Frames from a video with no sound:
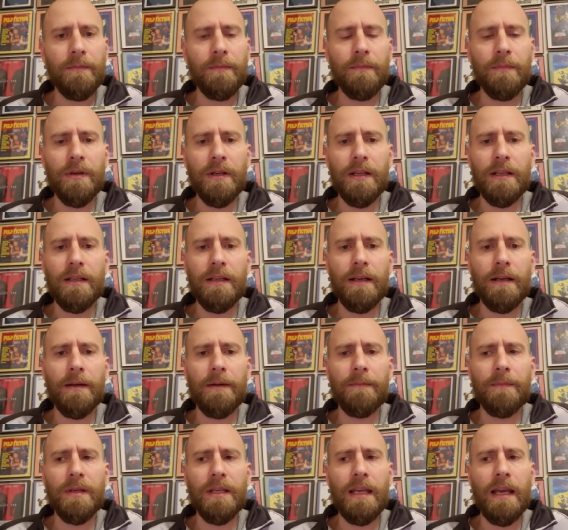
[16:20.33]
but
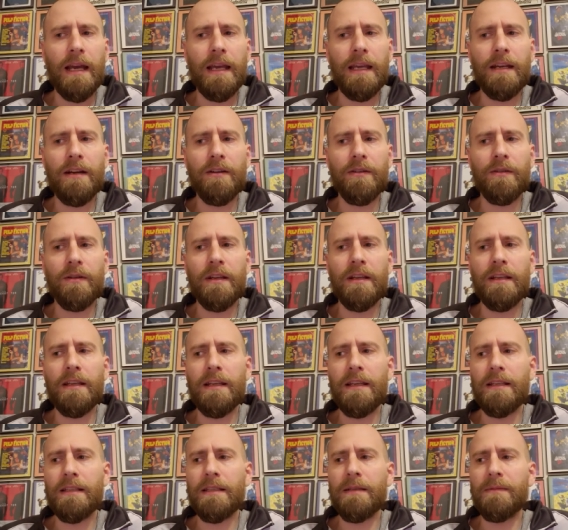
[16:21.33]
uh, but yeah, here he,
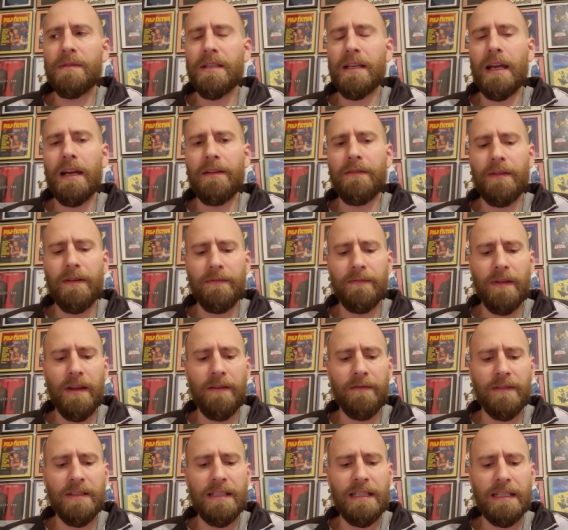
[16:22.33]
he, seems to kind of have,
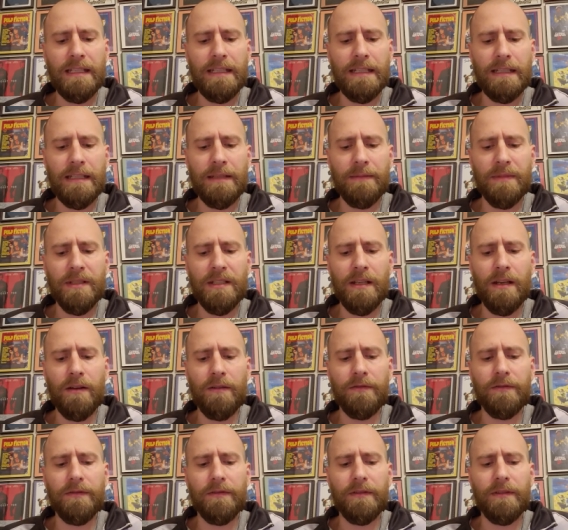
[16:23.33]
have distanced
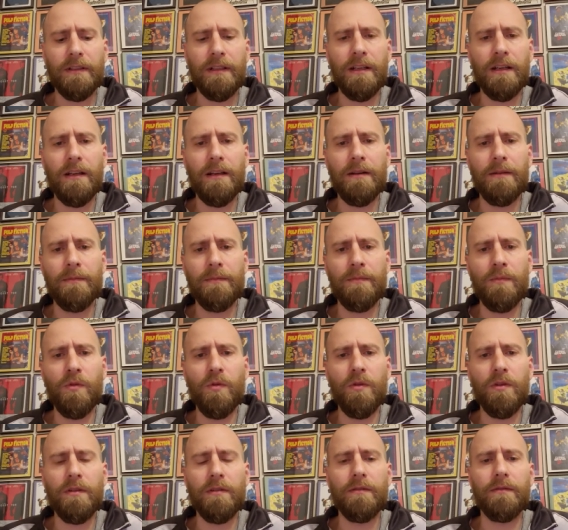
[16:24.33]
himself uh,
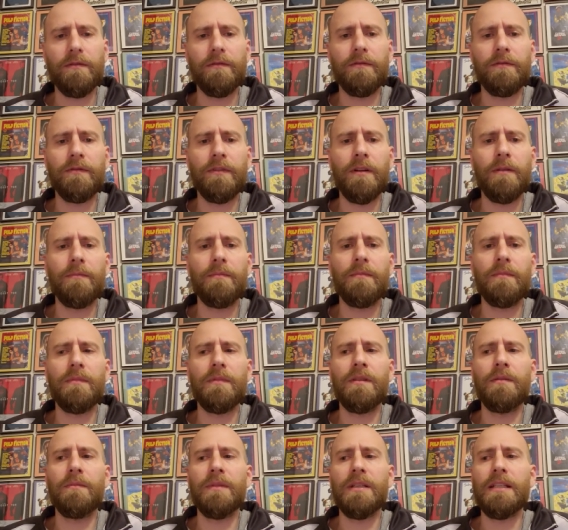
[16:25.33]
more from
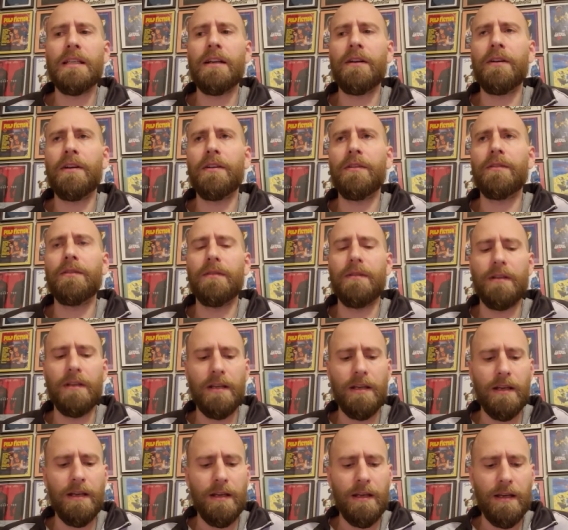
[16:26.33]
the material,
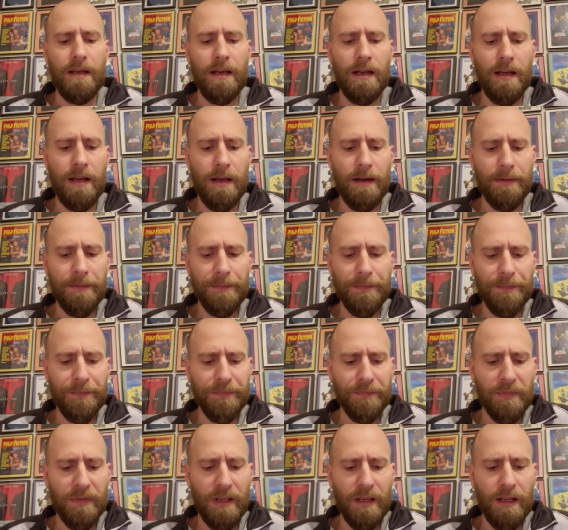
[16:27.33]
um,
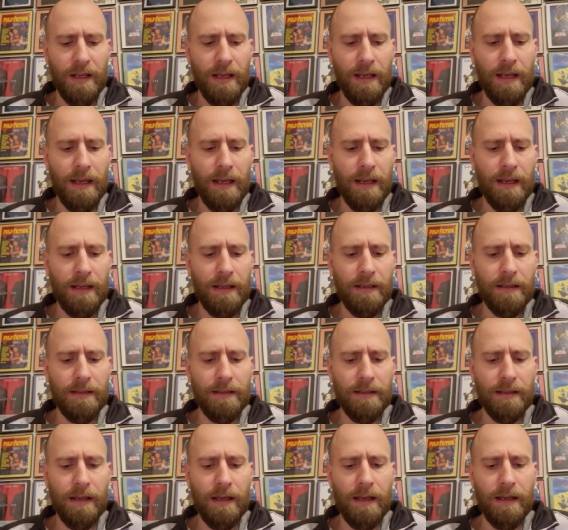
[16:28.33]

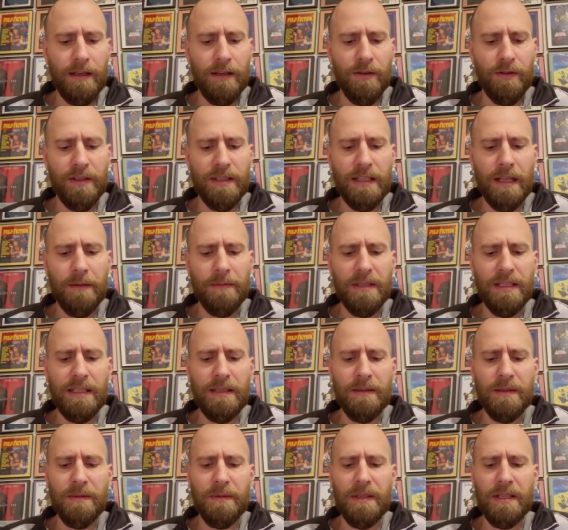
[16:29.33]
and uh, you know this time he
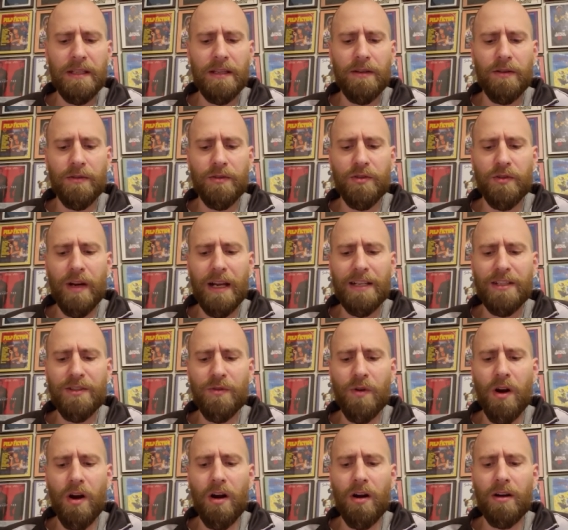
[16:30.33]
seems to be you know trying
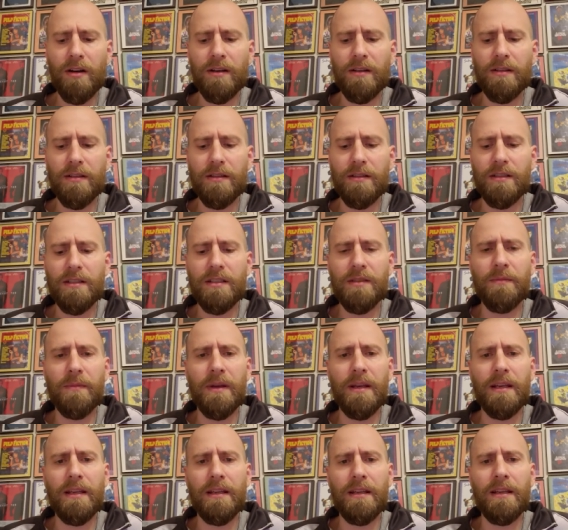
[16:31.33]
too hard to
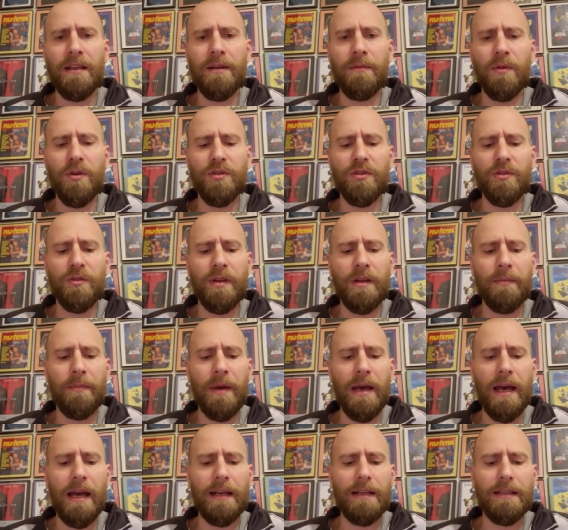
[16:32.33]
make an emotional
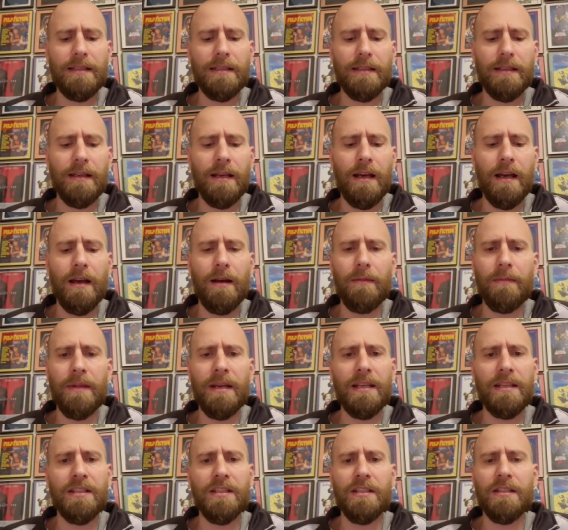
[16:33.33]
impact, um,
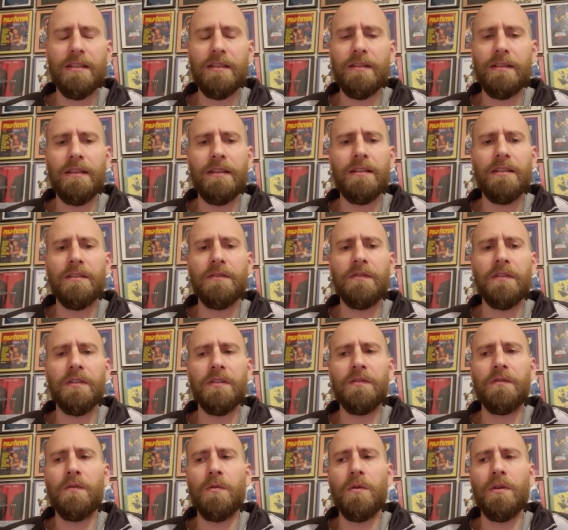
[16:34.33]
and it just it just
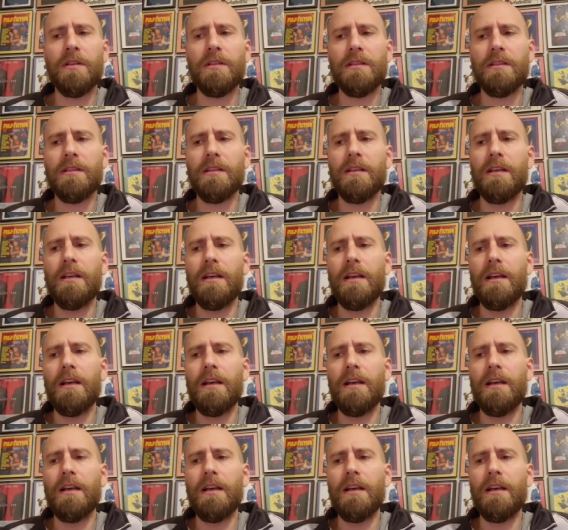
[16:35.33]
feels forced.